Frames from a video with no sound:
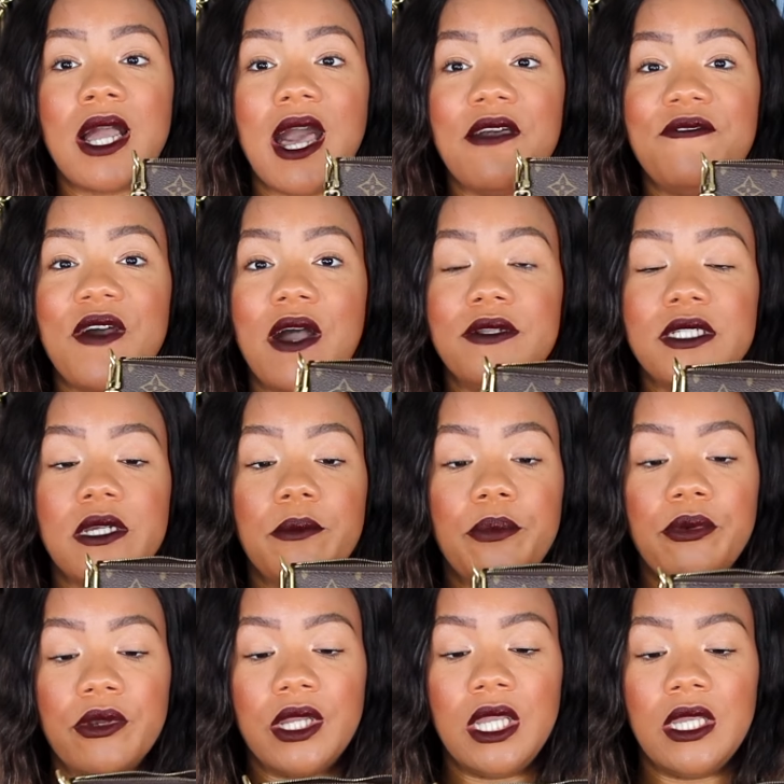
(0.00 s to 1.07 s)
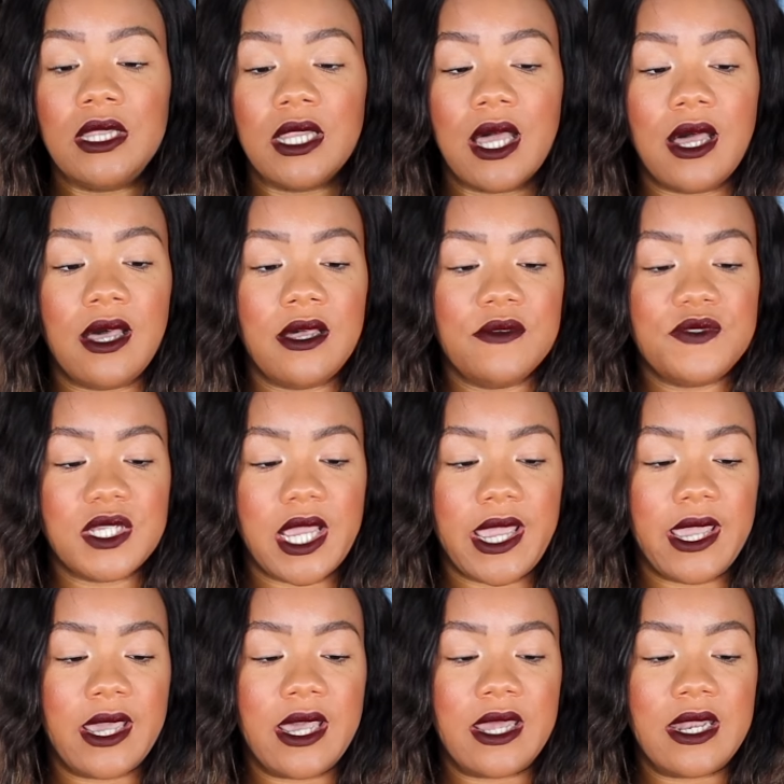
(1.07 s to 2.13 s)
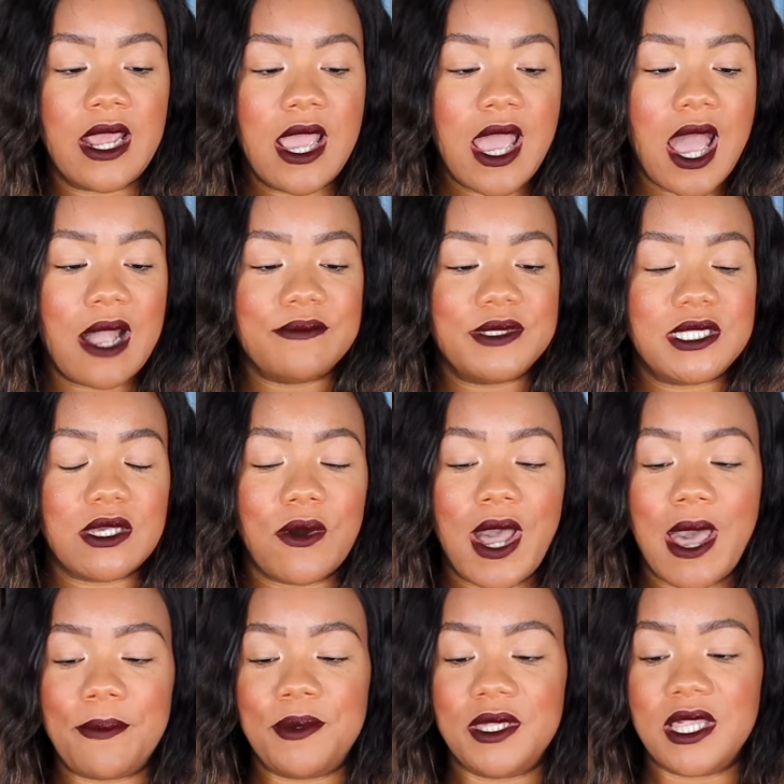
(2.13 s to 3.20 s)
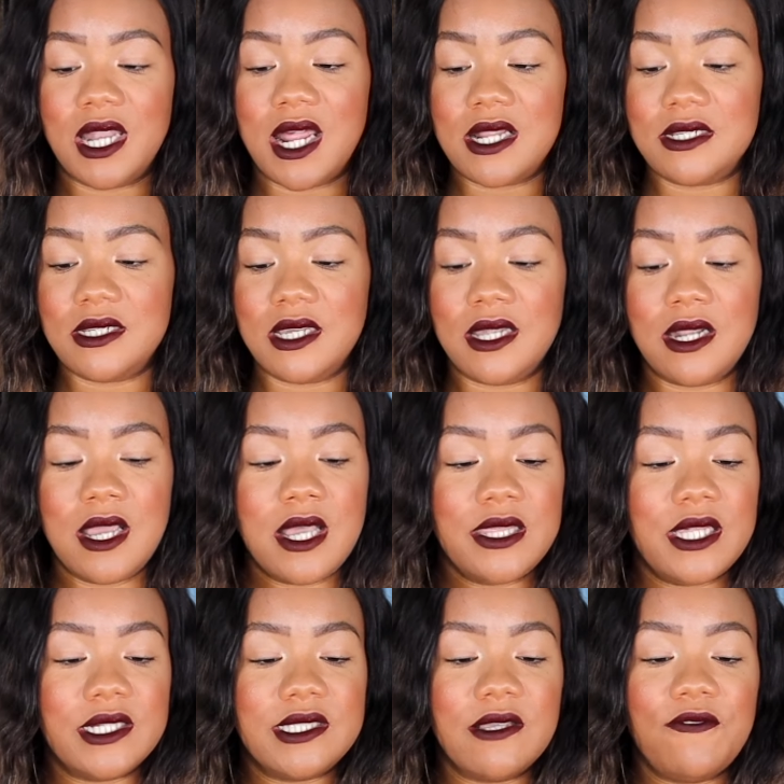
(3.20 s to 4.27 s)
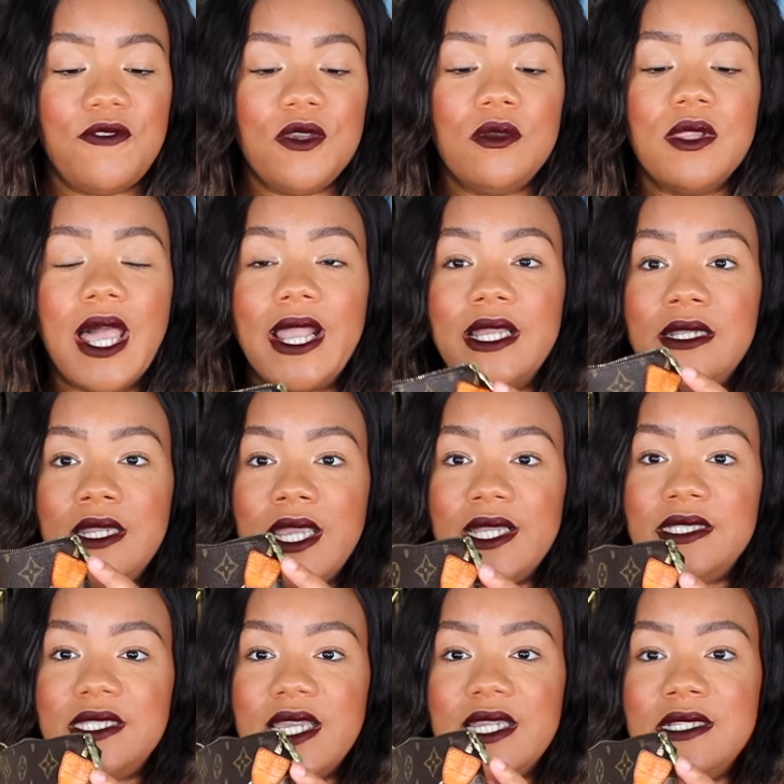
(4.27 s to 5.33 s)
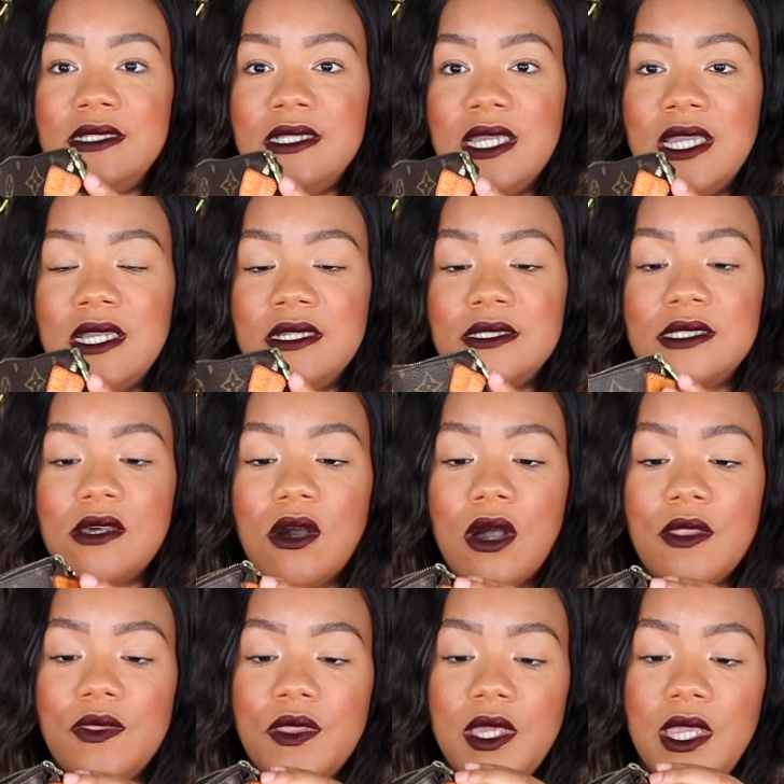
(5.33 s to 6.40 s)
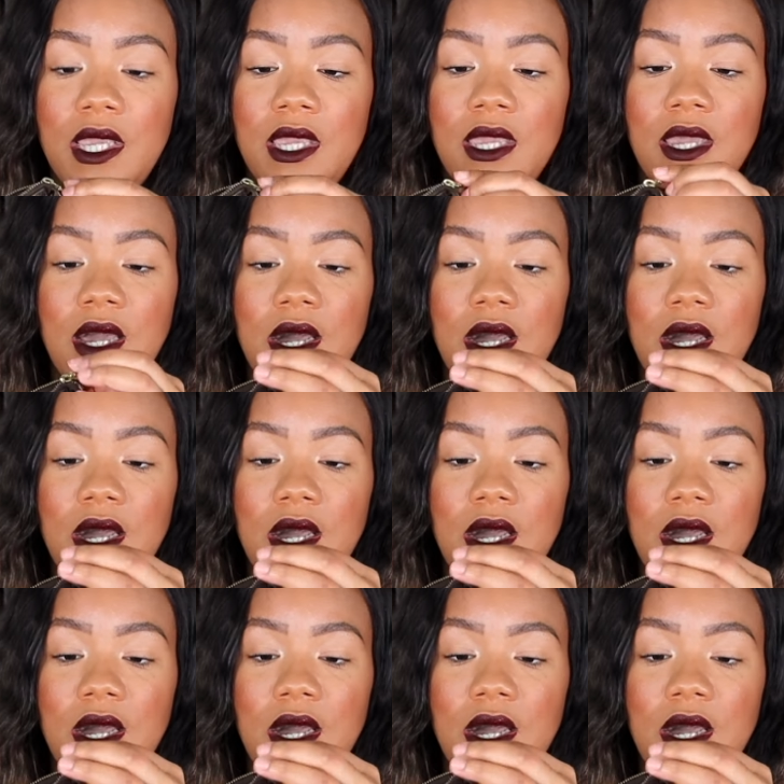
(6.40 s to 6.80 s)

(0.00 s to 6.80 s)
I found it pre-loved and I'm so happy that I did. There's a few like nicks and dings on the...